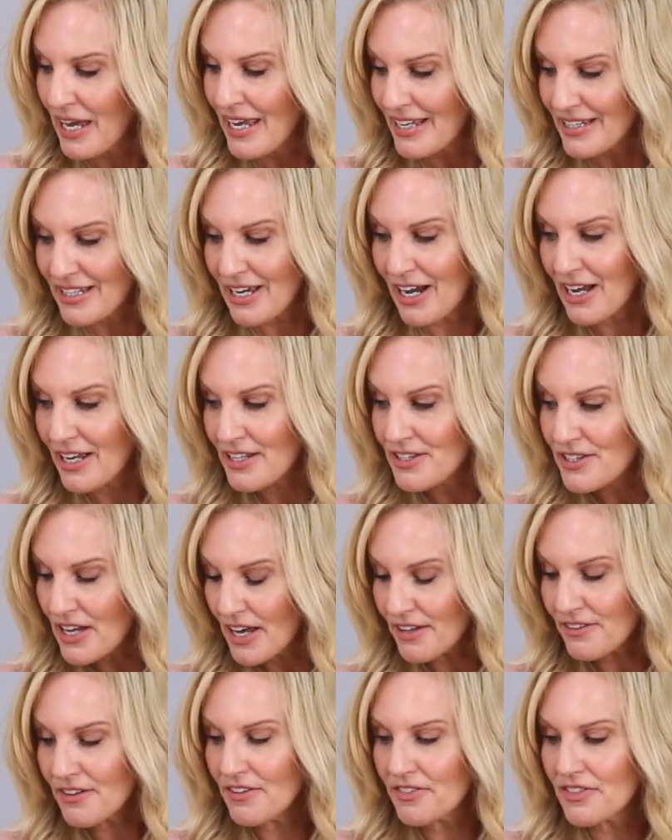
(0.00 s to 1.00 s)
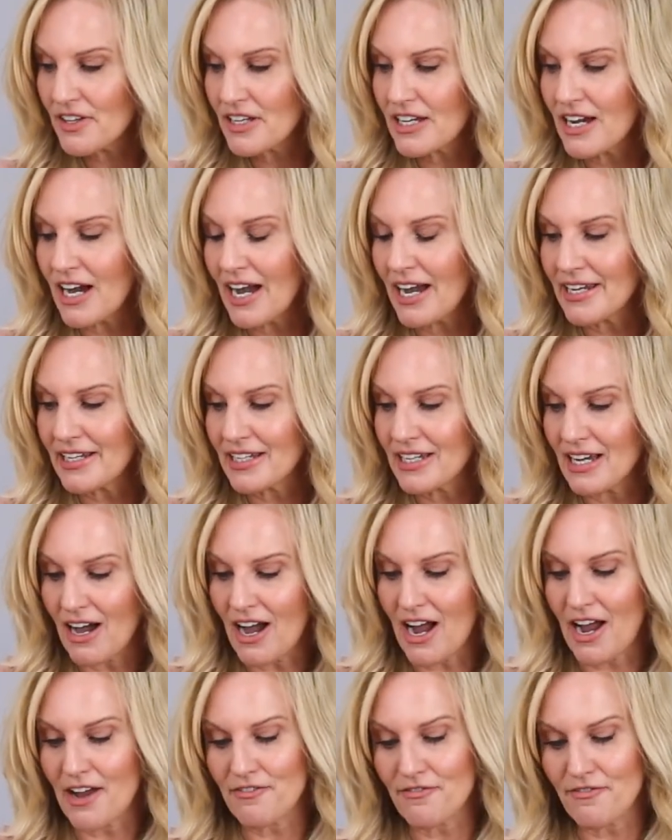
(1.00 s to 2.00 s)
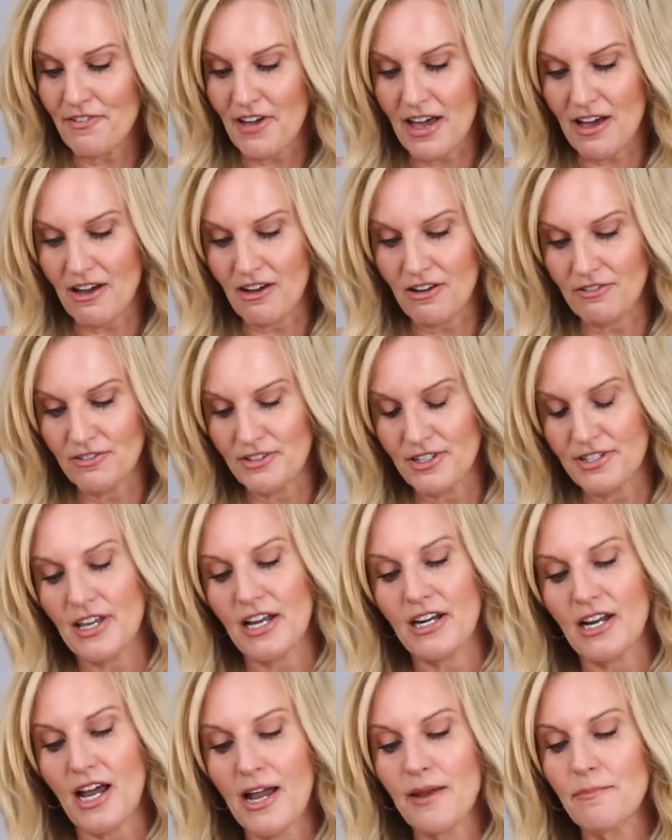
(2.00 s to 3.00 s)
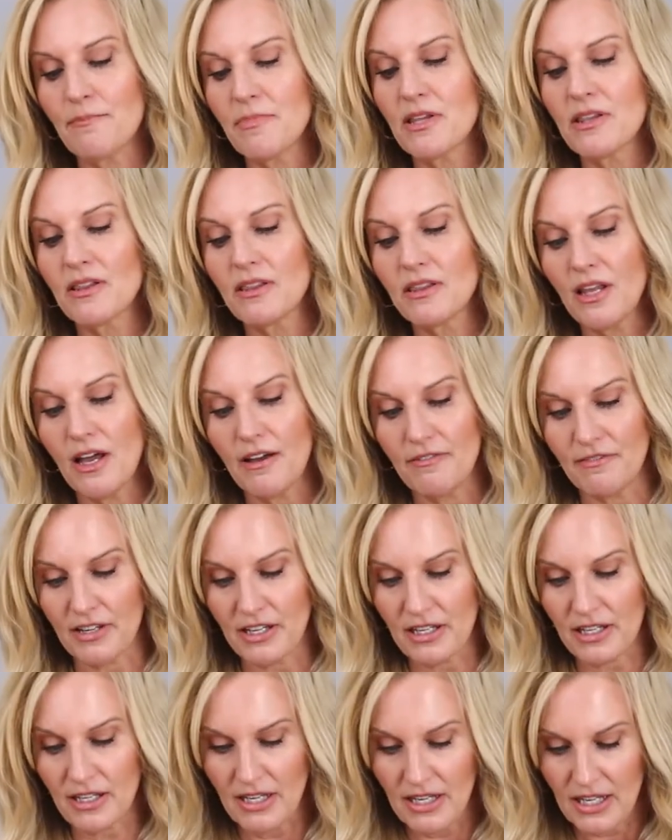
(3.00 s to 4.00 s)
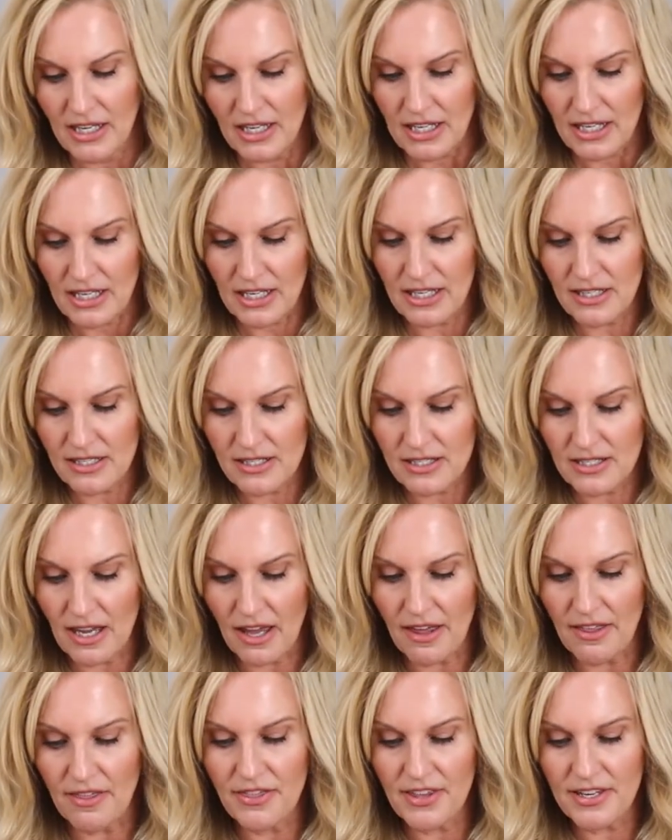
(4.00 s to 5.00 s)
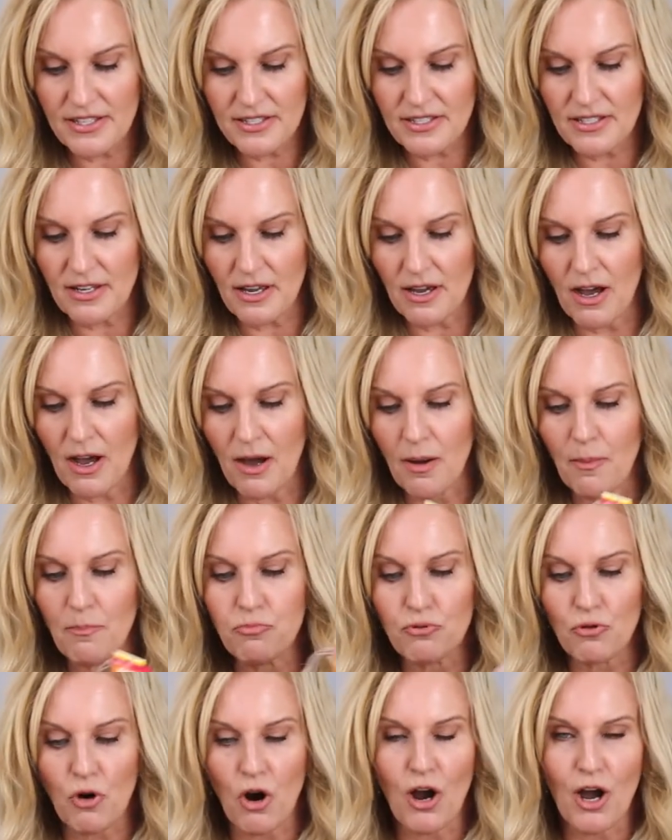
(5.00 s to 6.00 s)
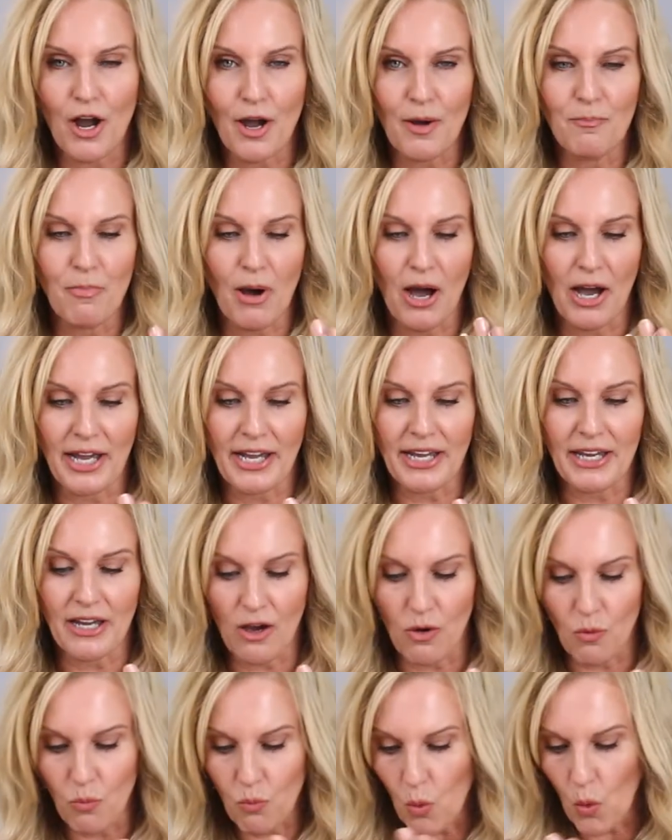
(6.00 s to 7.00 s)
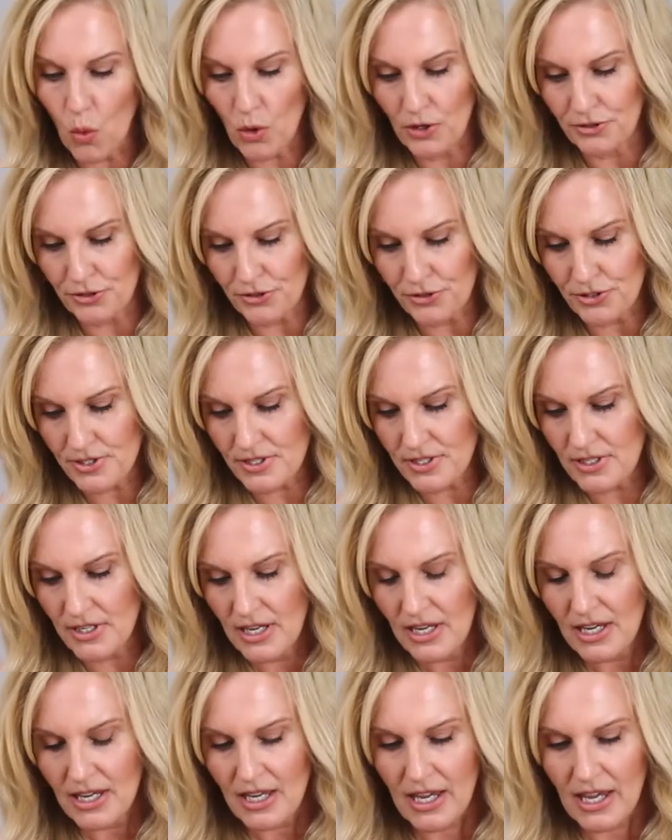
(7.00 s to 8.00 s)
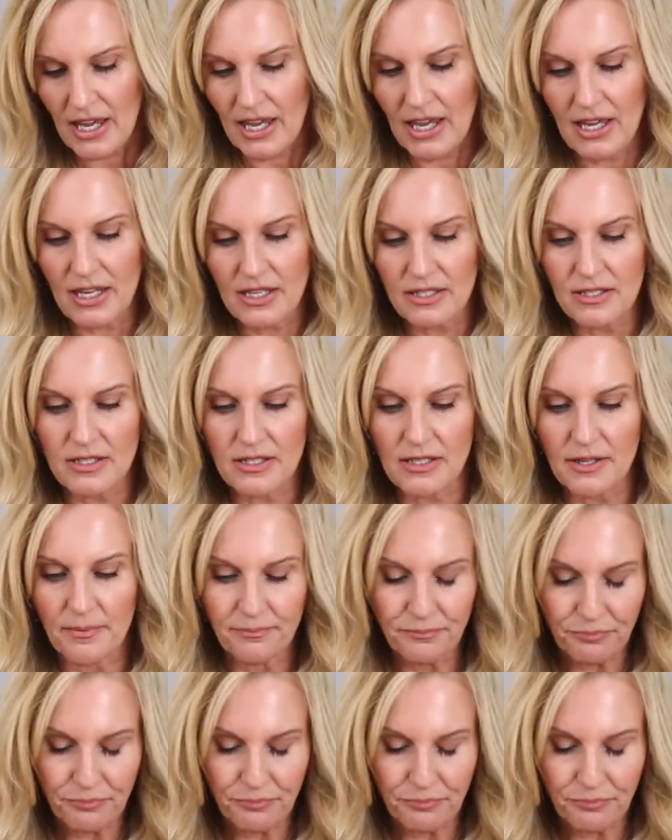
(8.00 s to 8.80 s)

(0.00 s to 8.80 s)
Now, another thing I found that I've been loving is this bra by Warner's. And